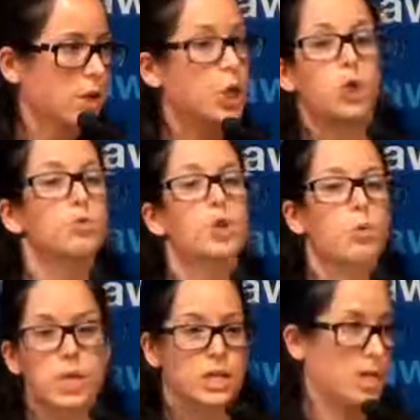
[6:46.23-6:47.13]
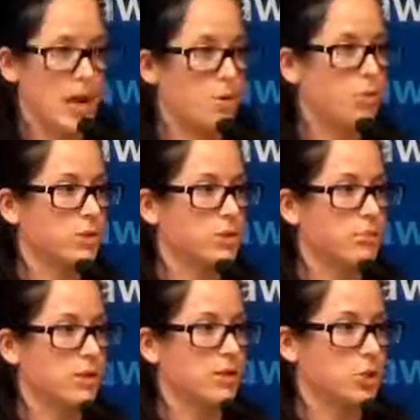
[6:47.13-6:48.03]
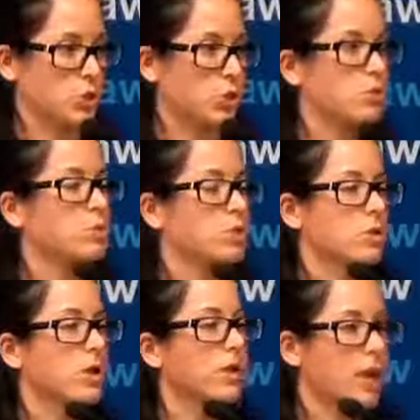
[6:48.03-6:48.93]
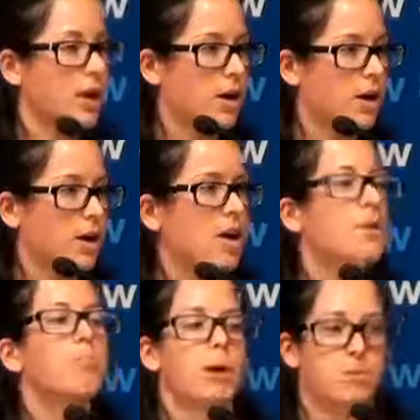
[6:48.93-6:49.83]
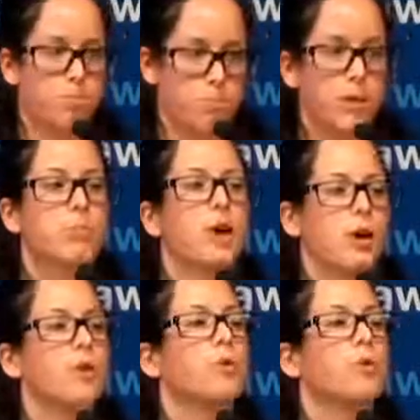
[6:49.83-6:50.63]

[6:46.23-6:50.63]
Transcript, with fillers: You don't need to come up with something, just use what's already there. But people are going